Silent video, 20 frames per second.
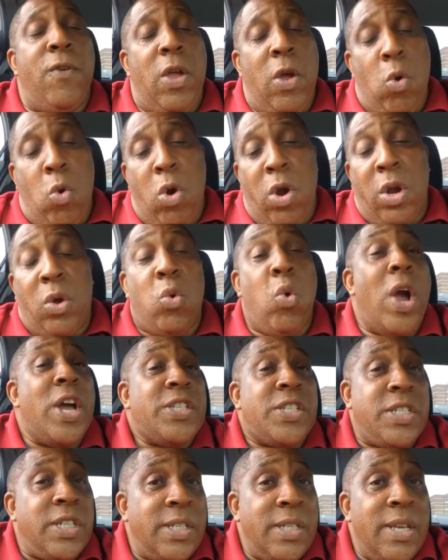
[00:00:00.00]
or a
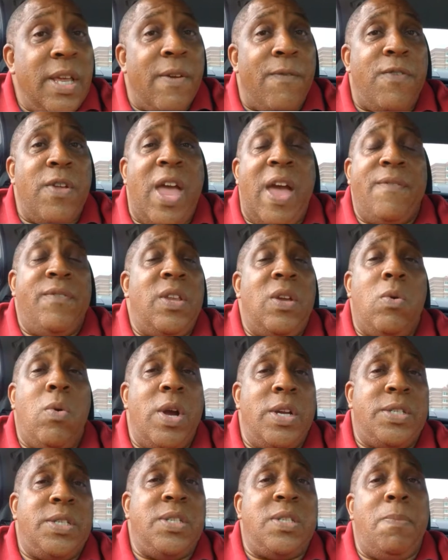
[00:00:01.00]
question if you have any
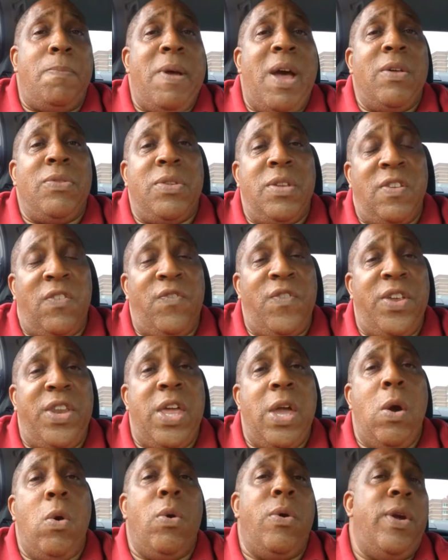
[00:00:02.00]
questions about this
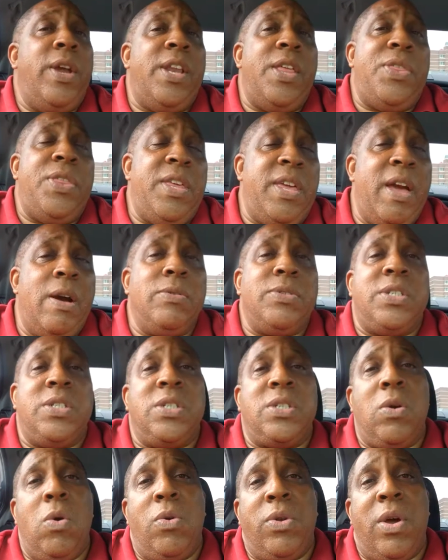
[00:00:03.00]
video or anything else
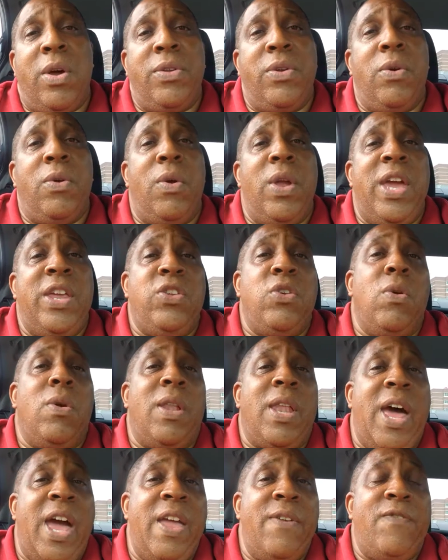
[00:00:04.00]
that's going on in
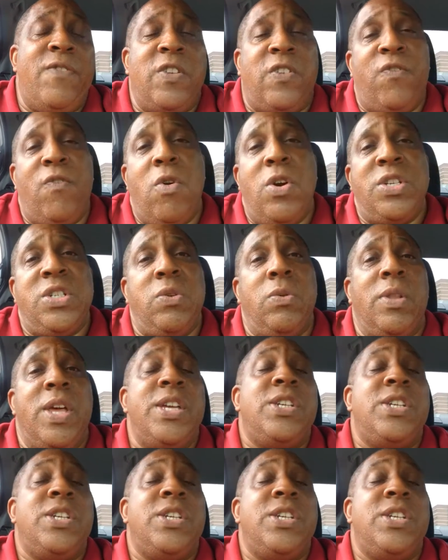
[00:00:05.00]
your life as far as your